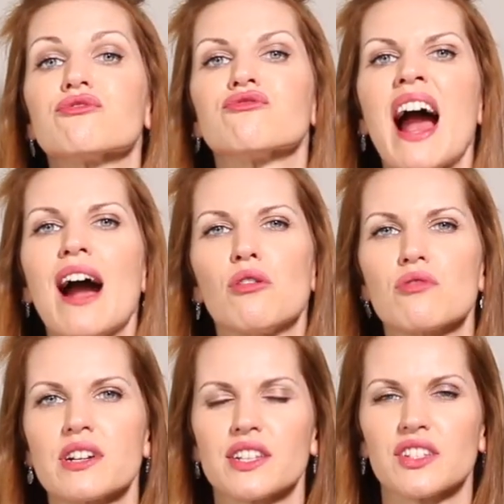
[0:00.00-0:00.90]

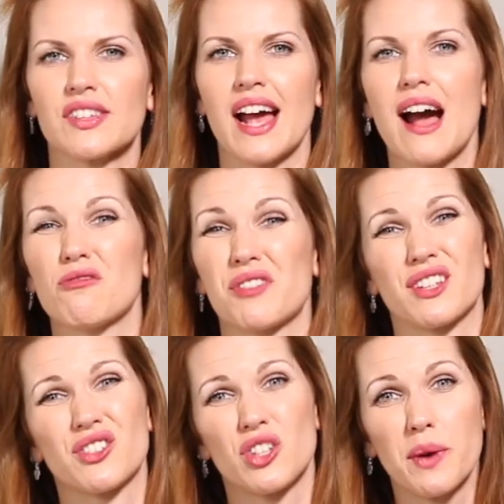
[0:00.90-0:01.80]
growl in the sound
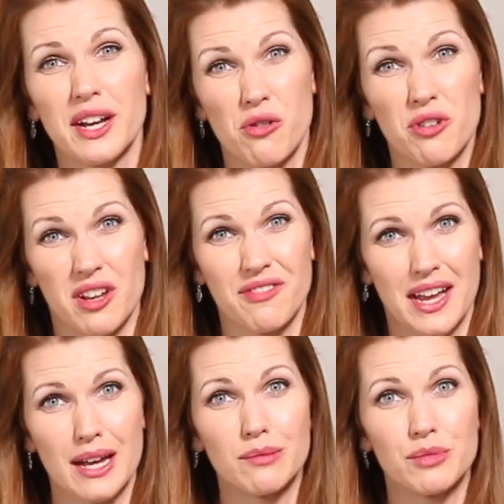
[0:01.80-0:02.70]
is so iconic for
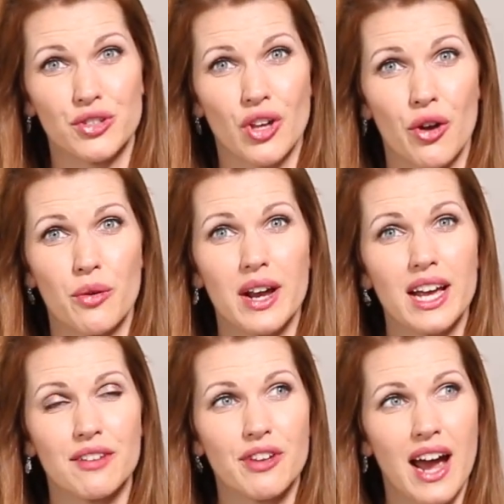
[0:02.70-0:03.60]
him. So
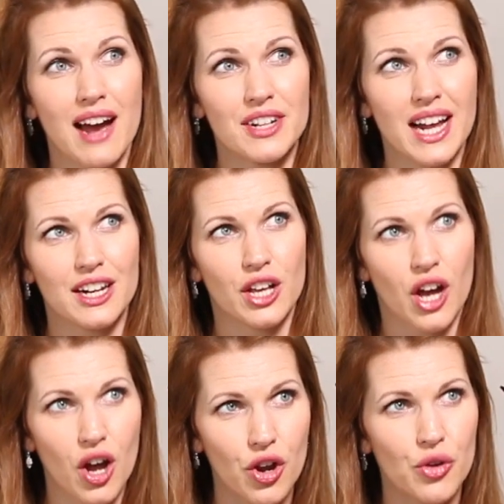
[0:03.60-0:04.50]
if you haven't had a
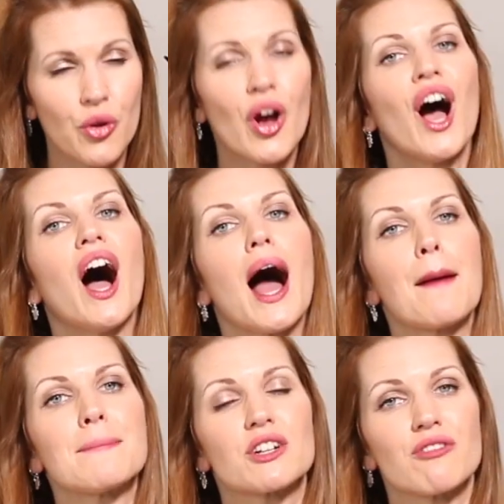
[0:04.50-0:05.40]
go
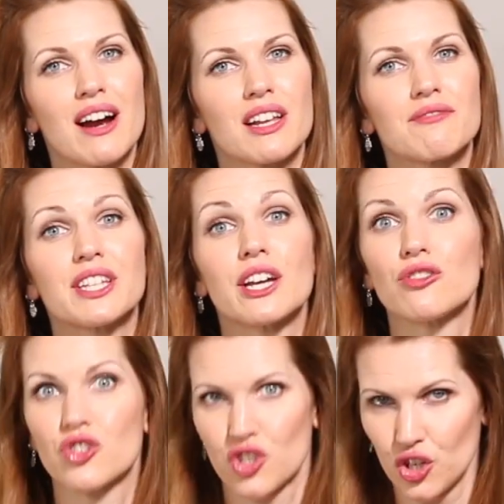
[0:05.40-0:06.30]
at my growling
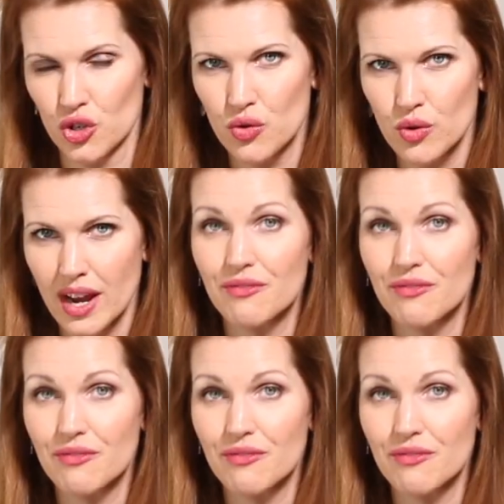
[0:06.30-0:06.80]
video, do.